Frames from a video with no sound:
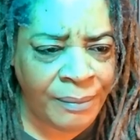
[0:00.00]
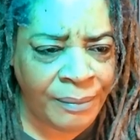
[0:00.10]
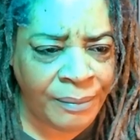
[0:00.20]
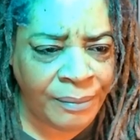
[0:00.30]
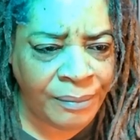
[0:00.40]

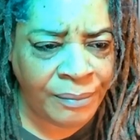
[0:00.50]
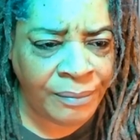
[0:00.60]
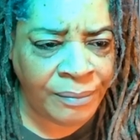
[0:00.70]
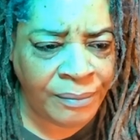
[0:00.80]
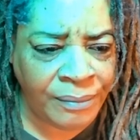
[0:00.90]

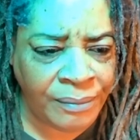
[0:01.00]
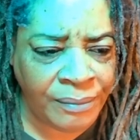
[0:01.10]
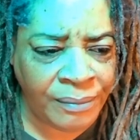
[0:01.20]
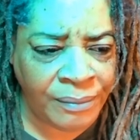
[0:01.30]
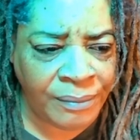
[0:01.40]

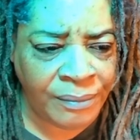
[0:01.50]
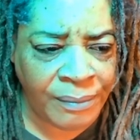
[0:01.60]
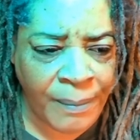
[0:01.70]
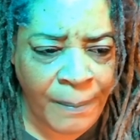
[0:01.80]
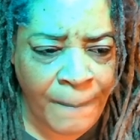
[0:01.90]

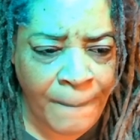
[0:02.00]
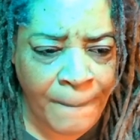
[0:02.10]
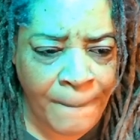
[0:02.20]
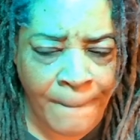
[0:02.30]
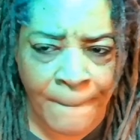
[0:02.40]

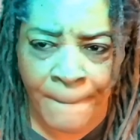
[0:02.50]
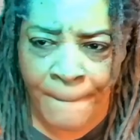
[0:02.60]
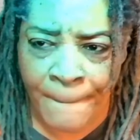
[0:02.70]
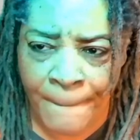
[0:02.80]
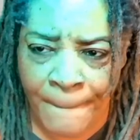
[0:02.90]

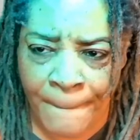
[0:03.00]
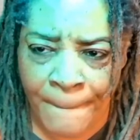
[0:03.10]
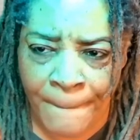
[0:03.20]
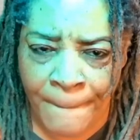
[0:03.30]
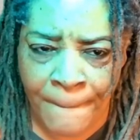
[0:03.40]

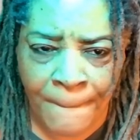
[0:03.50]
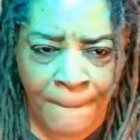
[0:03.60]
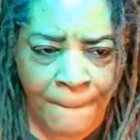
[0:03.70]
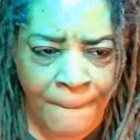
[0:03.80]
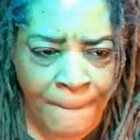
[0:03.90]

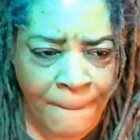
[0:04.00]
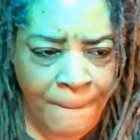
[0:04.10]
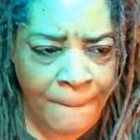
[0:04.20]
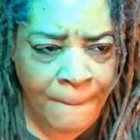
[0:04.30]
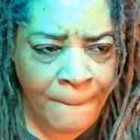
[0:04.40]

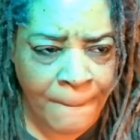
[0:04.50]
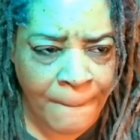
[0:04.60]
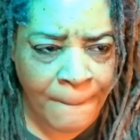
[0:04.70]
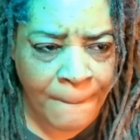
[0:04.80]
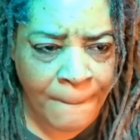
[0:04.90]

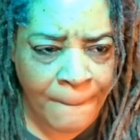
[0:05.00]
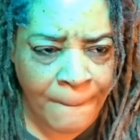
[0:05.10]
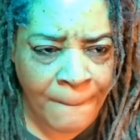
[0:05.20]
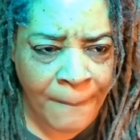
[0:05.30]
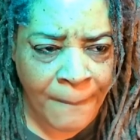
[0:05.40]

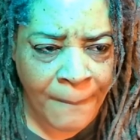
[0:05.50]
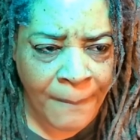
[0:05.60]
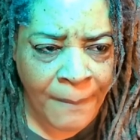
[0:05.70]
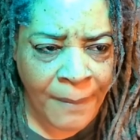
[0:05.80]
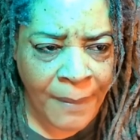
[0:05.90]

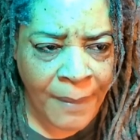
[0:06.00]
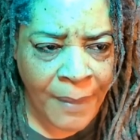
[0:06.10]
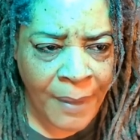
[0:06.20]
Nobody speaks.